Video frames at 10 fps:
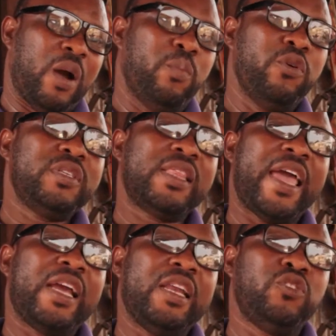you are most
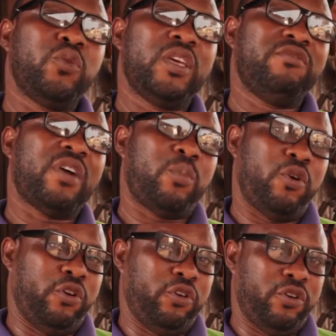likely to give up
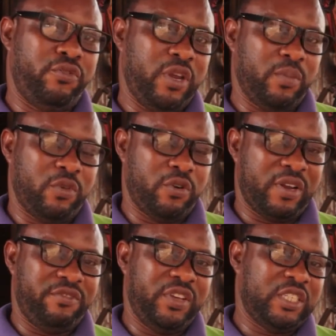on your dream or
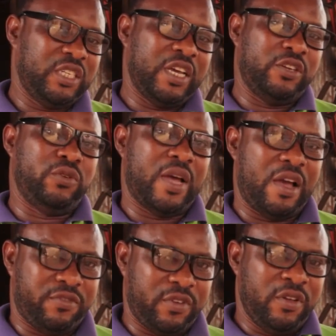the vision that you
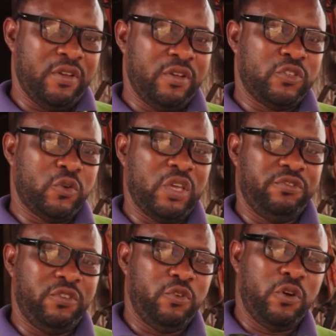have. So
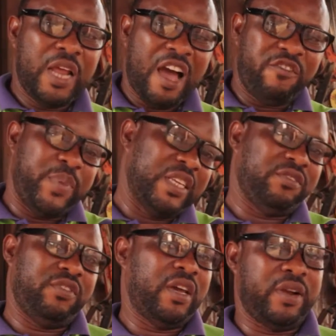if you don't have
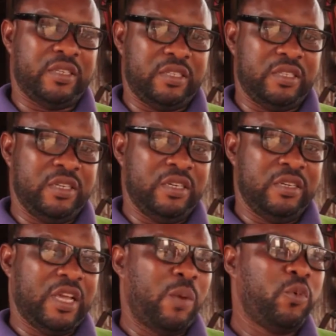perseverance,
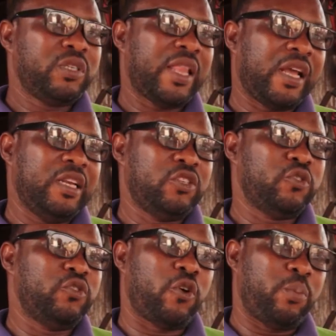you are most likely
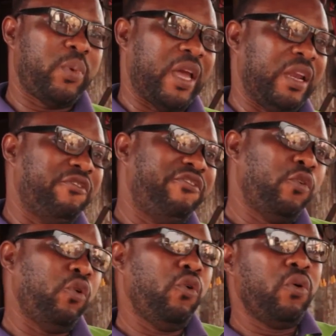to drop and then
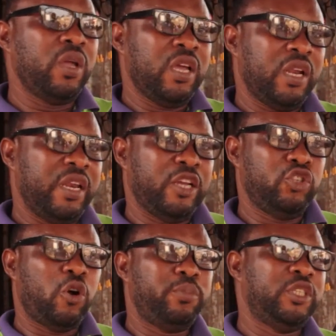follow the
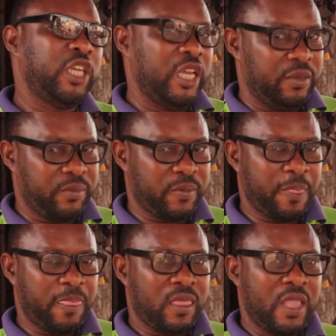job chain.
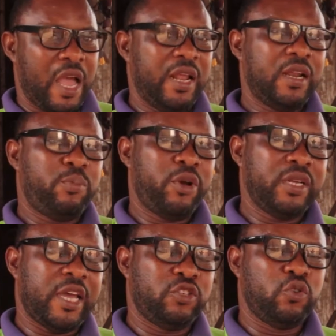Another
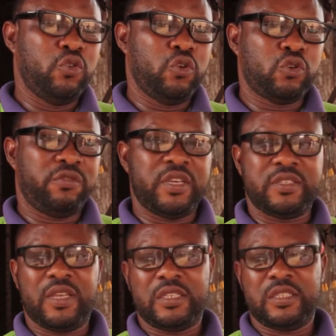point I took note of
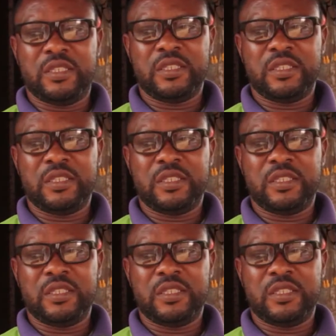is that